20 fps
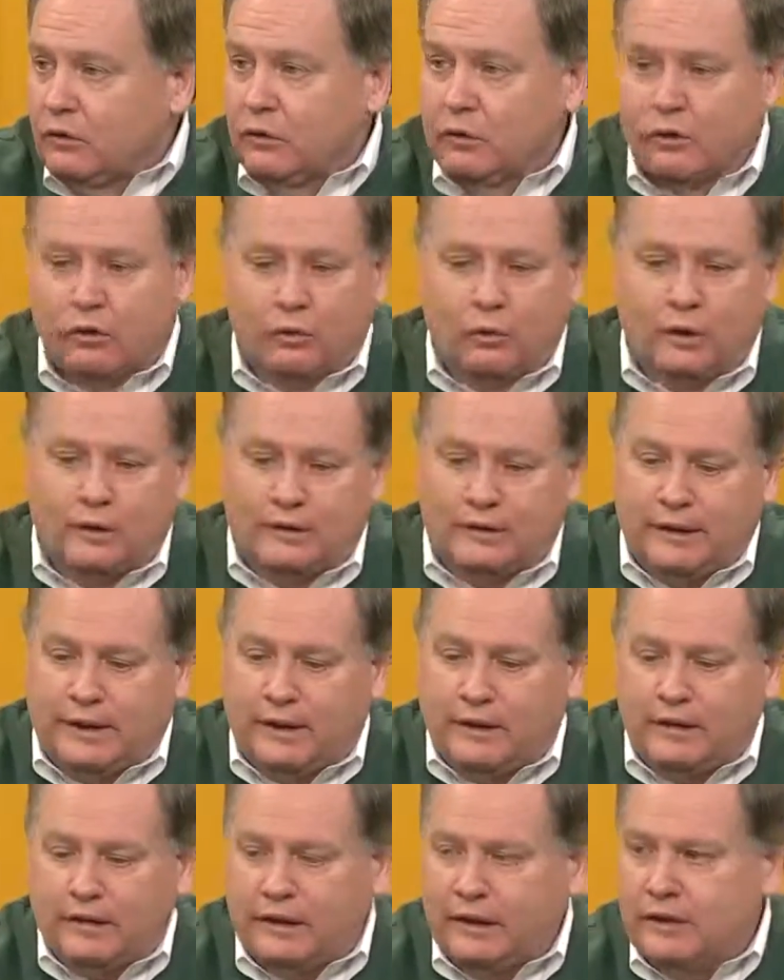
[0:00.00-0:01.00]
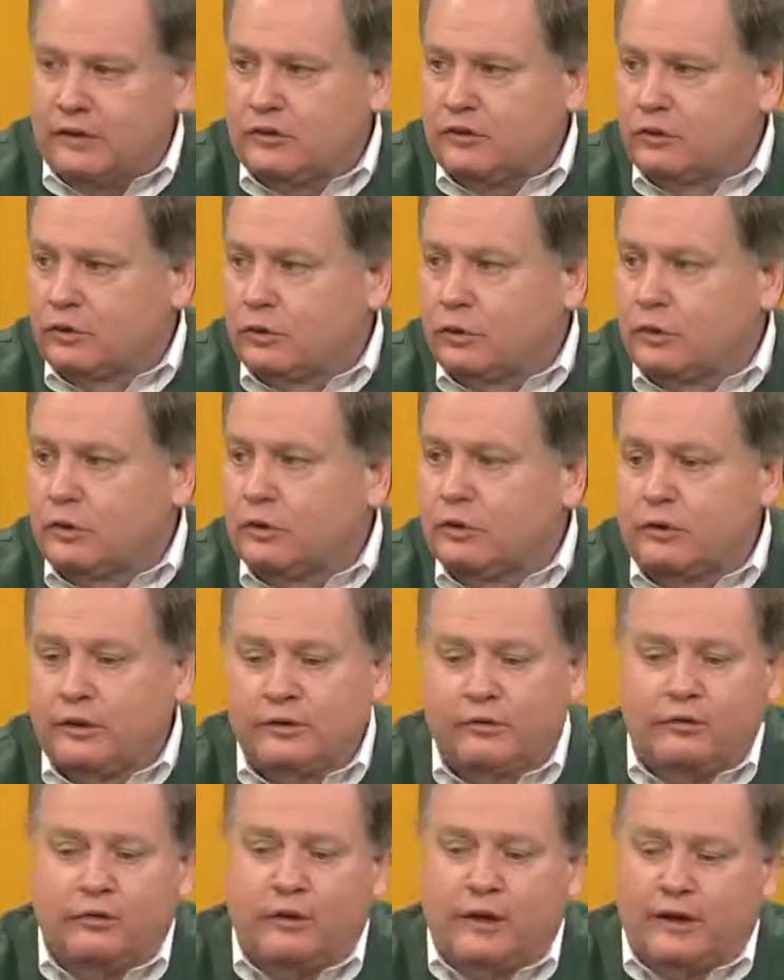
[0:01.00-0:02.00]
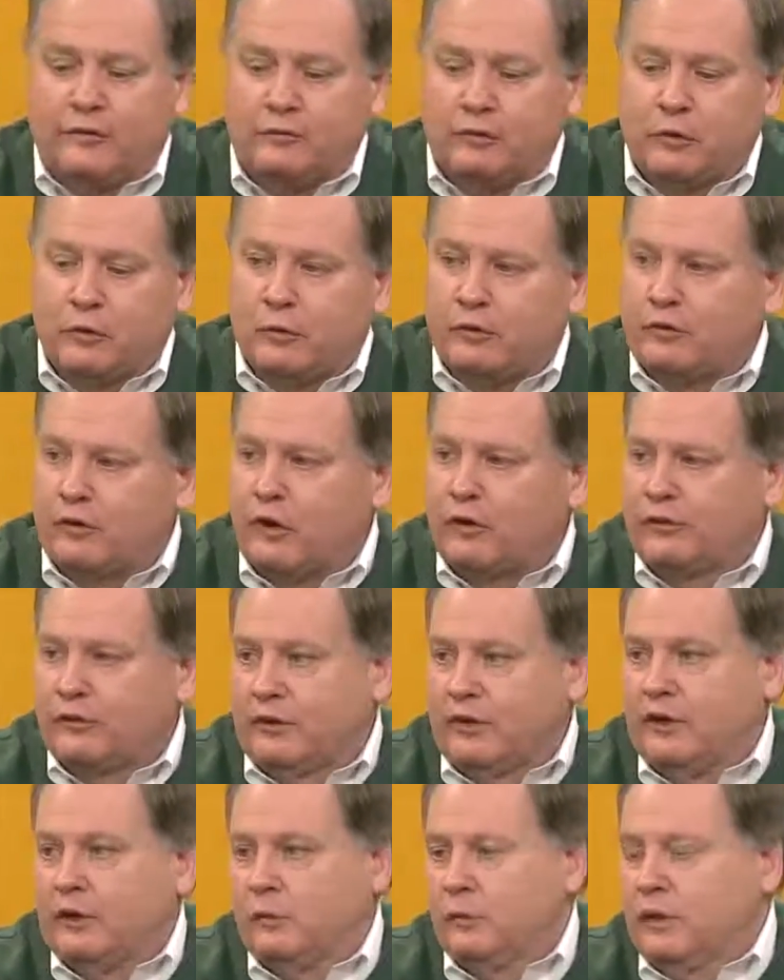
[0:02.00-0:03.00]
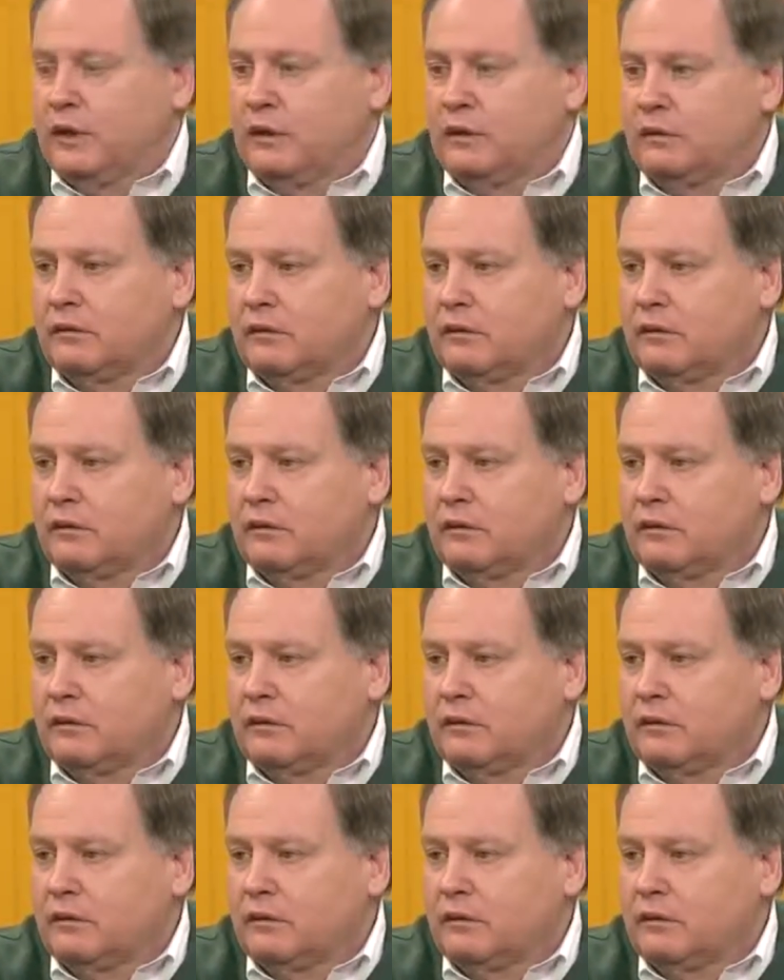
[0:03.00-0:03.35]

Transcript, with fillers: or what the allegations were until after the results came in.